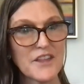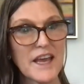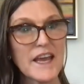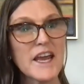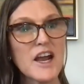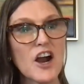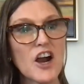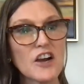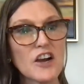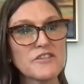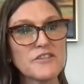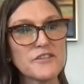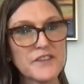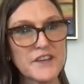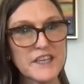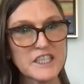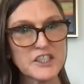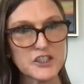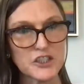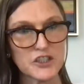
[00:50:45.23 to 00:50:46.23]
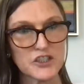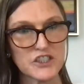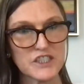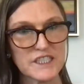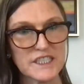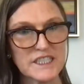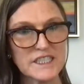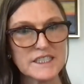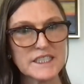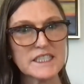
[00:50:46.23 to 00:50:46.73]
They are
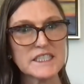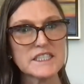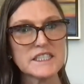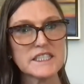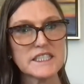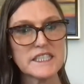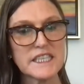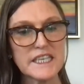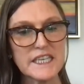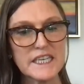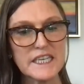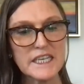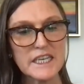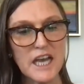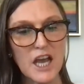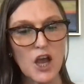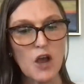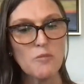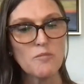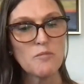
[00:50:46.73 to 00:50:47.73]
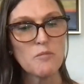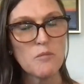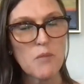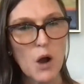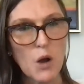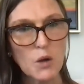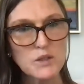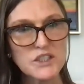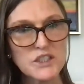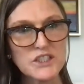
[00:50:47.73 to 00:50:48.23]
features. This is the
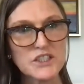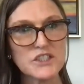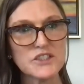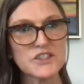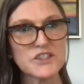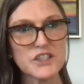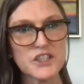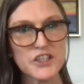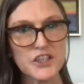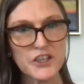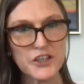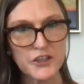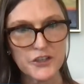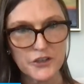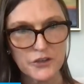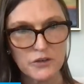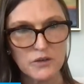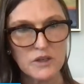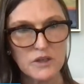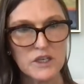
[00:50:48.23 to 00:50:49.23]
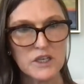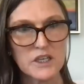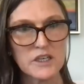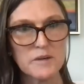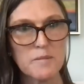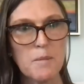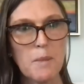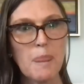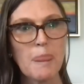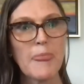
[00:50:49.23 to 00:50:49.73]
most
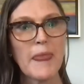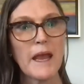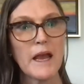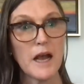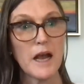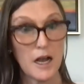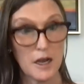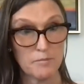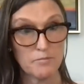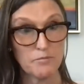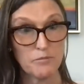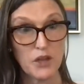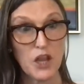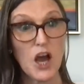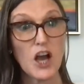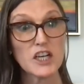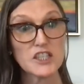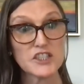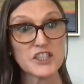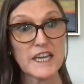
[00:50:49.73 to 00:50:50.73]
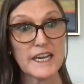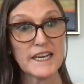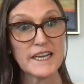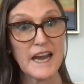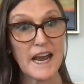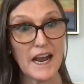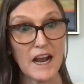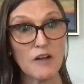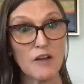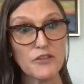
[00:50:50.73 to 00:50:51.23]
secure
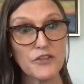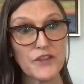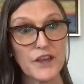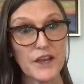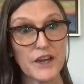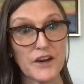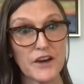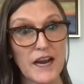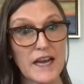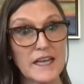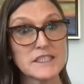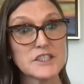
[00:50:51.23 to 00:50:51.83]
blockchain out there.